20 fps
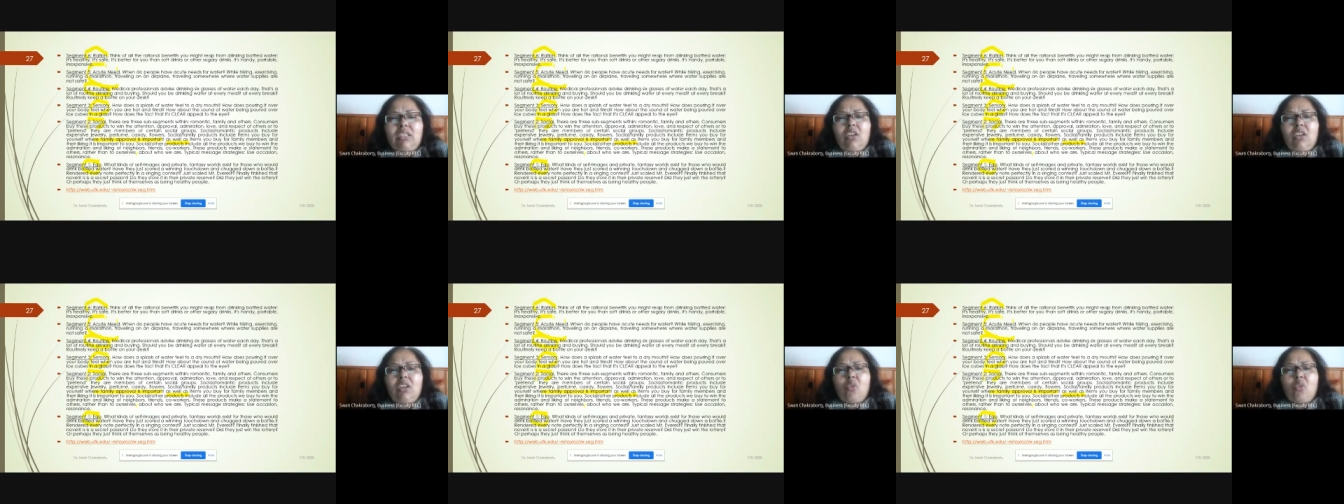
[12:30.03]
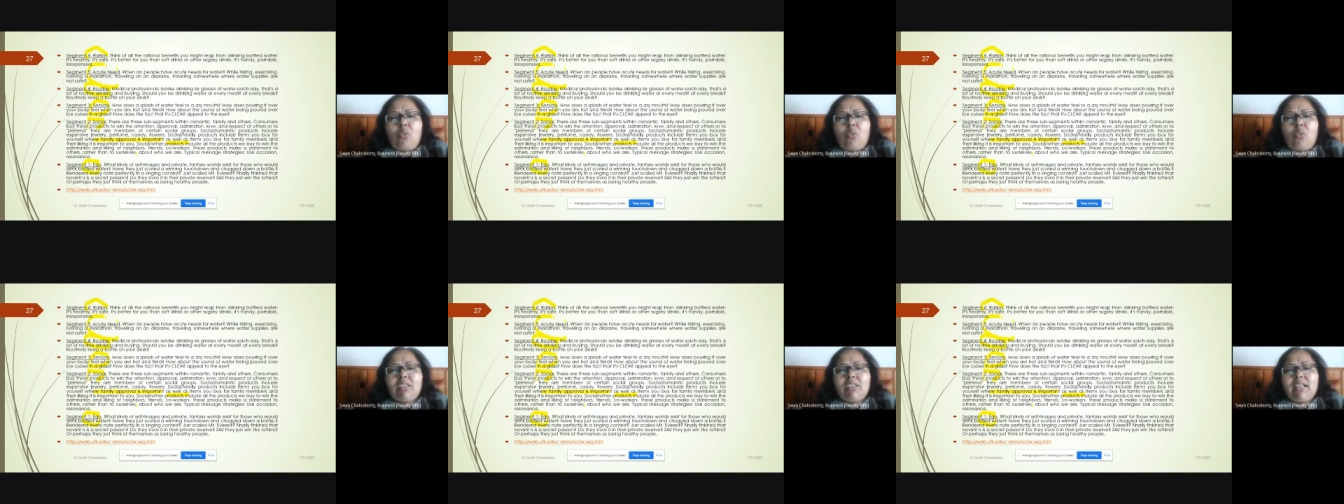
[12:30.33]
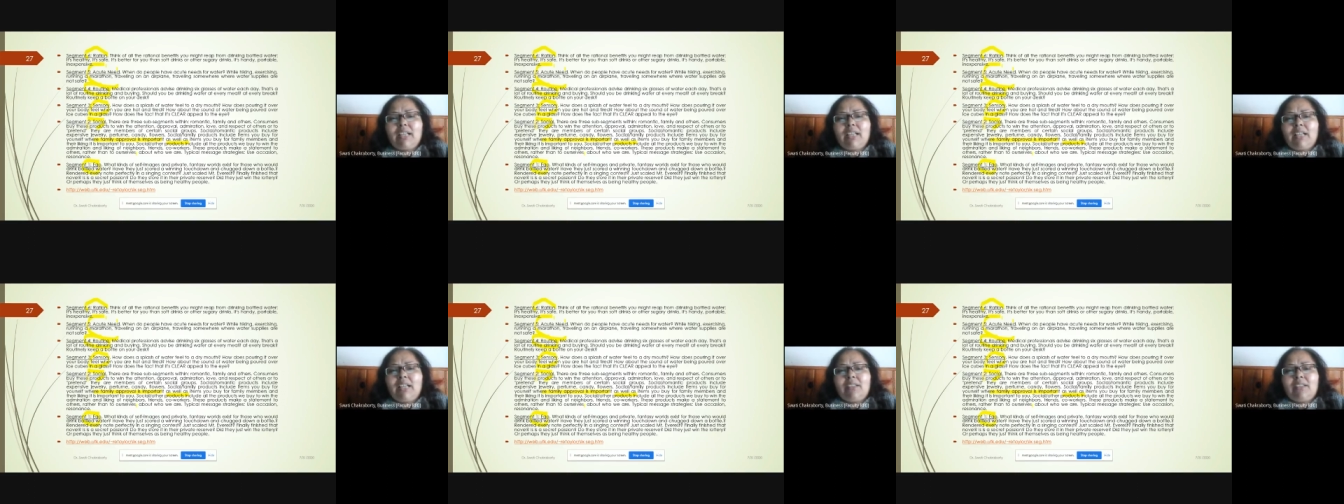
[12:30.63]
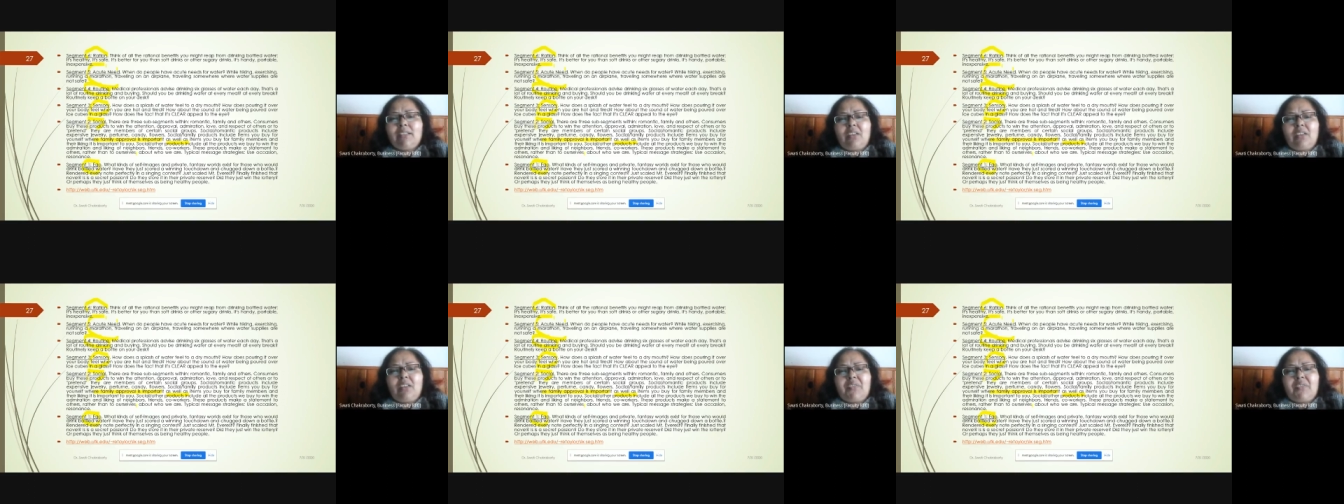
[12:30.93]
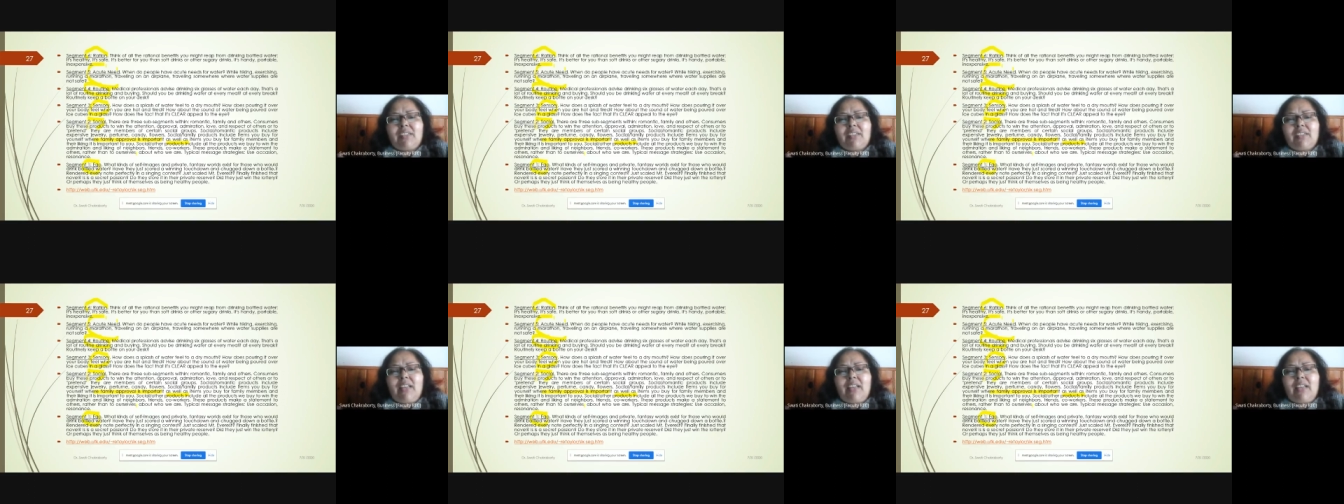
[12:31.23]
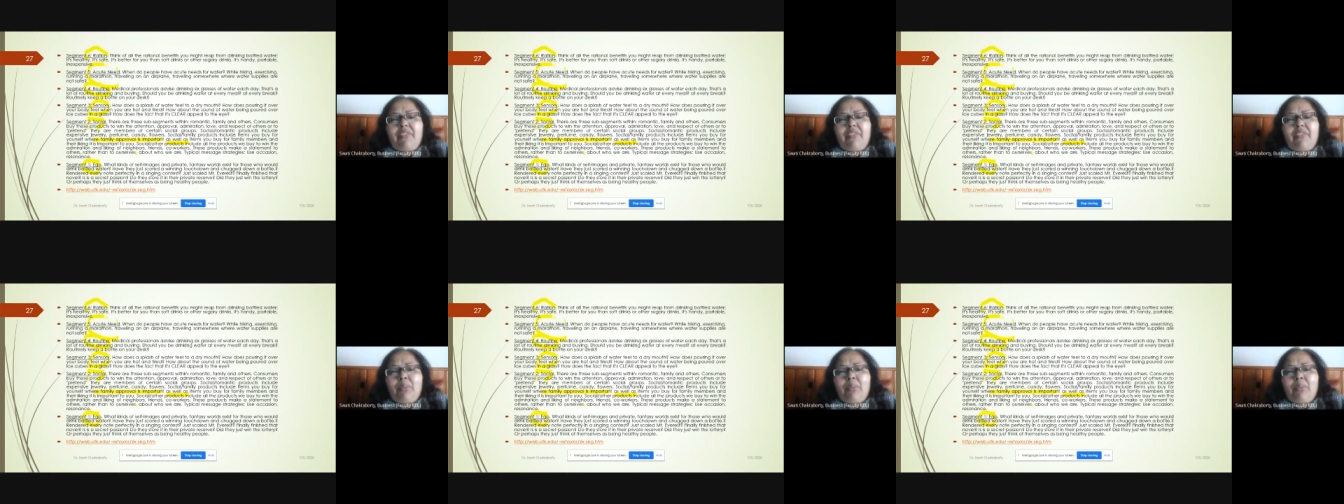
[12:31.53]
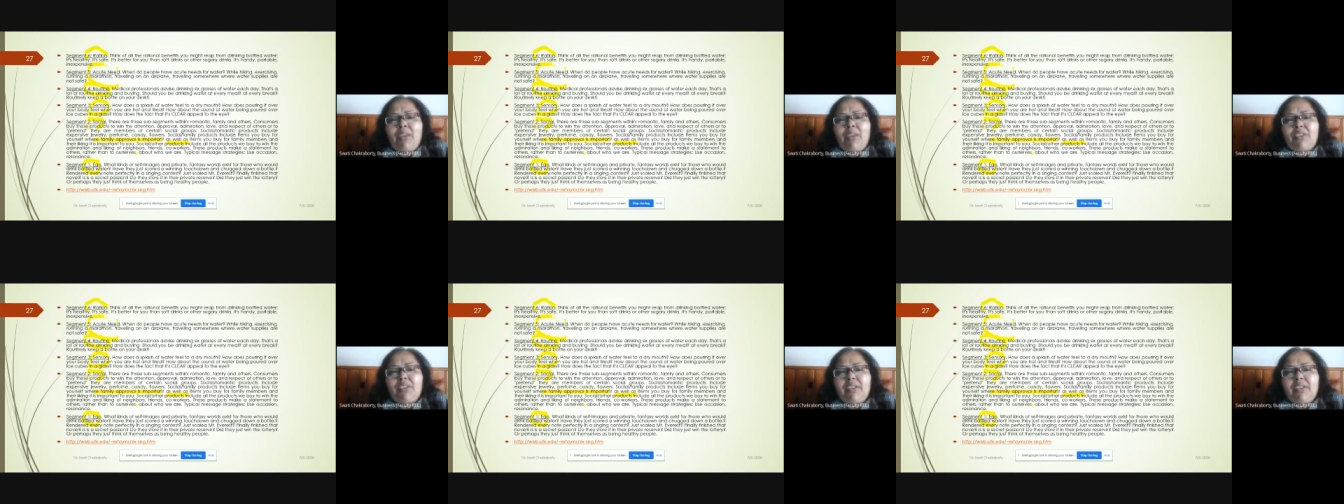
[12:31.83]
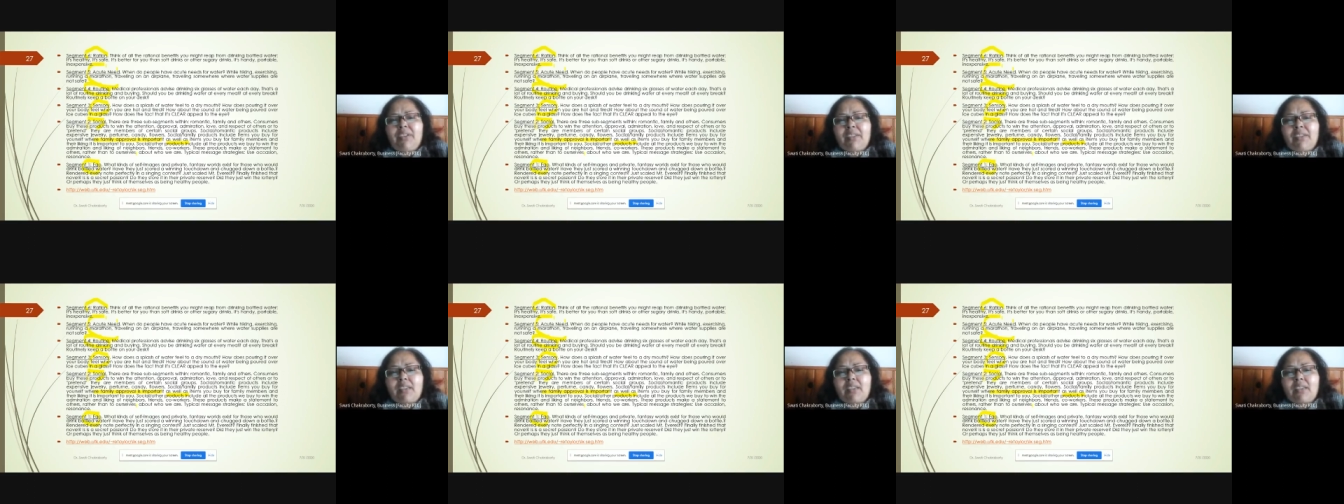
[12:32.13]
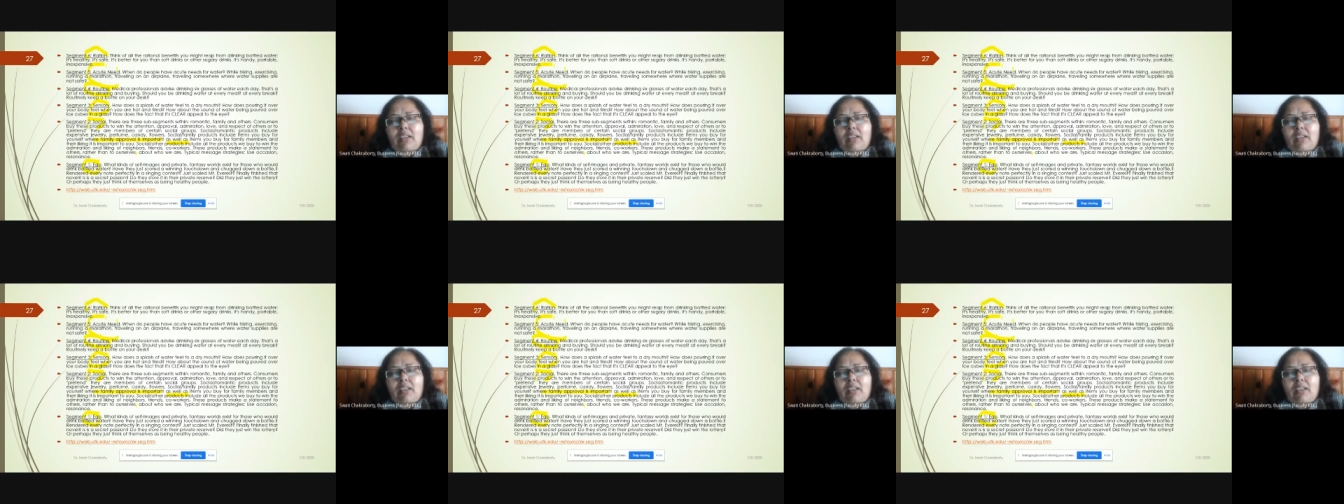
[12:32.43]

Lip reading: What kinds of self images,